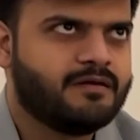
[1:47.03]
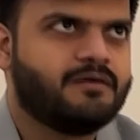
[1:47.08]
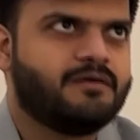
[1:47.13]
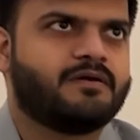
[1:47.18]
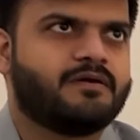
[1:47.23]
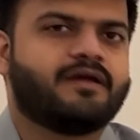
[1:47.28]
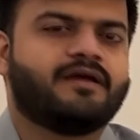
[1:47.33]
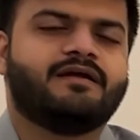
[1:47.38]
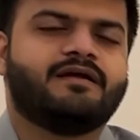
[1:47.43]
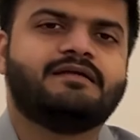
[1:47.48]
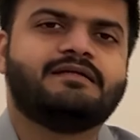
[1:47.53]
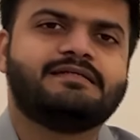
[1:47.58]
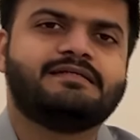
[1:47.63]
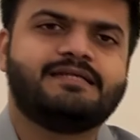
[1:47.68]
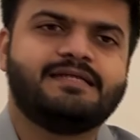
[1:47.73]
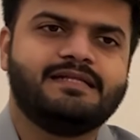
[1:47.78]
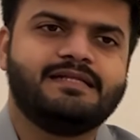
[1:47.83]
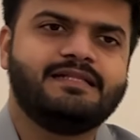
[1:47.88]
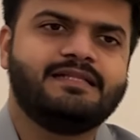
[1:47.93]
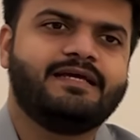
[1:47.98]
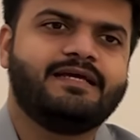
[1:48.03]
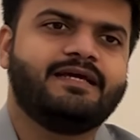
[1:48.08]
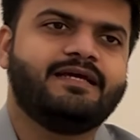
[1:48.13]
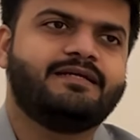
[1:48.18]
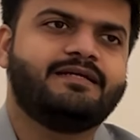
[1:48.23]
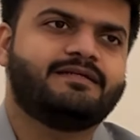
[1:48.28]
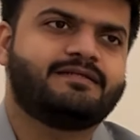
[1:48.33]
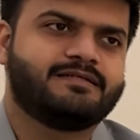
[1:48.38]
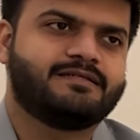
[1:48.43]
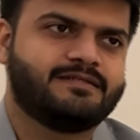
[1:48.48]
Okay, till
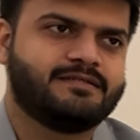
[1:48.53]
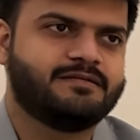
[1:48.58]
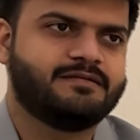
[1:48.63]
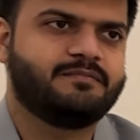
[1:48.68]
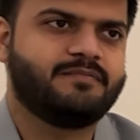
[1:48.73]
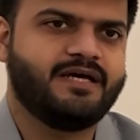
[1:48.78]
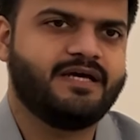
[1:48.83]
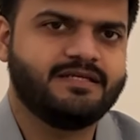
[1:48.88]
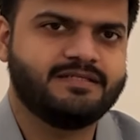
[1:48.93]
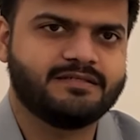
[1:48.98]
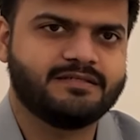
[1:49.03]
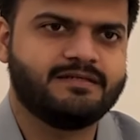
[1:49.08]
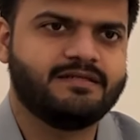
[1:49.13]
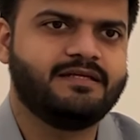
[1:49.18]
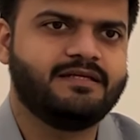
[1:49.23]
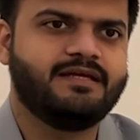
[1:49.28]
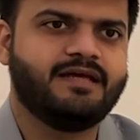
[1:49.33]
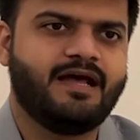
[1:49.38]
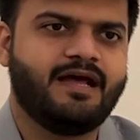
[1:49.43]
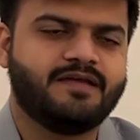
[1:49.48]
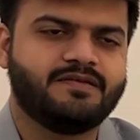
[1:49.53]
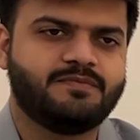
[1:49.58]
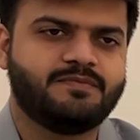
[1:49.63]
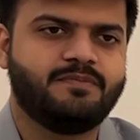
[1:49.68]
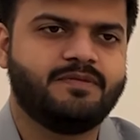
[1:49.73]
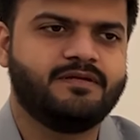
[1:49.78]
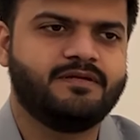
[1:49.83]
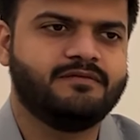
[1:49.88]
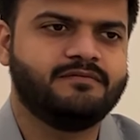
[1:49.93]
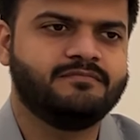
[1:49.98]
date, my journey has
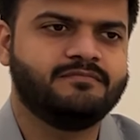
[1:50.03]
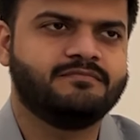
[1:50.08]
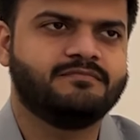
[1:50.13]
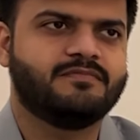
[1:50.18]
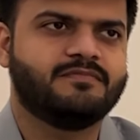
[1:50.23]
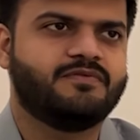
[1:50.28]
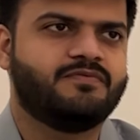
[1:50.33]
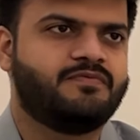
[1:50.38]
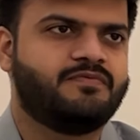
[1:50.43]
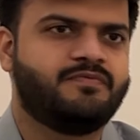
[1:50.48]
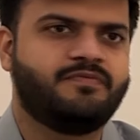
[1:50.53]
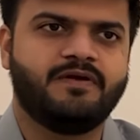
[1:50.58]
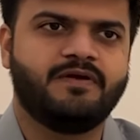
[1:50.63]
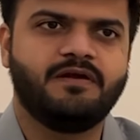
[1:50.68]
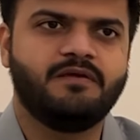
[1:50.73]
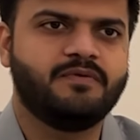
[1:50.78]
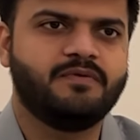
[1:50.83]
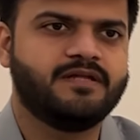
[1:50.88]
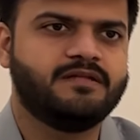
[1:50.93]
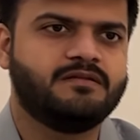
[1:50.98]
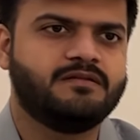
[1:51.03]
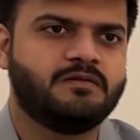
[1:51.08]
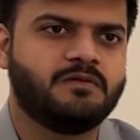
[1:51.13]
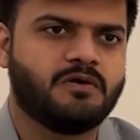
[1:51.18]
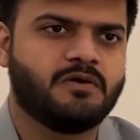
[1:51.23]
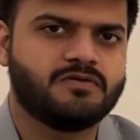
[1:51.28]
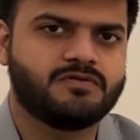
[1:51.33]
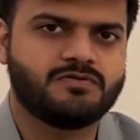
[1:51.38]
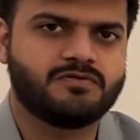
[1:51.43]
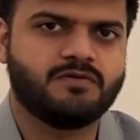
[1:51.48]
been filled with
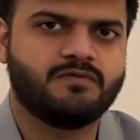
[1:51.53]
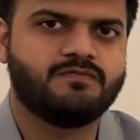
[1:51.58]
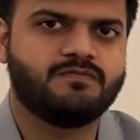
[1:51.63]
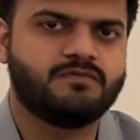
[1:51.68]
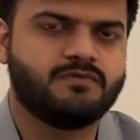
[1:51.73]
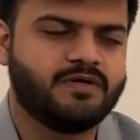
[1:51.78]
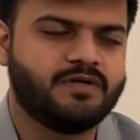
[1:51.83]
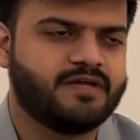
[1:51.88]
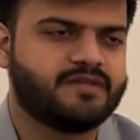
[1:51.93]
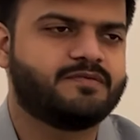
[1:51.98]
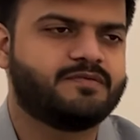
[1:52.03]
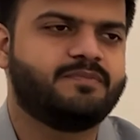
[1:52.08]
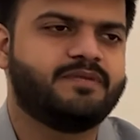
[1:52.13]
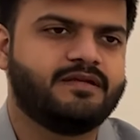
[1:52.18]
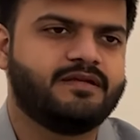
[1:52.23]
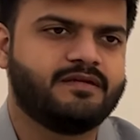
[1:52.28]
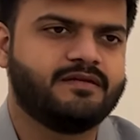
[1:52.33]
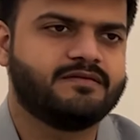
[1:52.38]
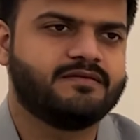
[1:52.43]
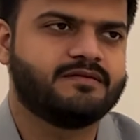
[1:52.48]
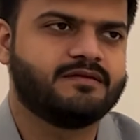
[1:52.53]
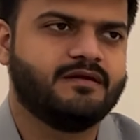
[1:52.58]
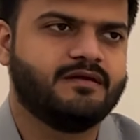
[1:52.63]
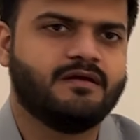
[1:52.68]
lots of good experience,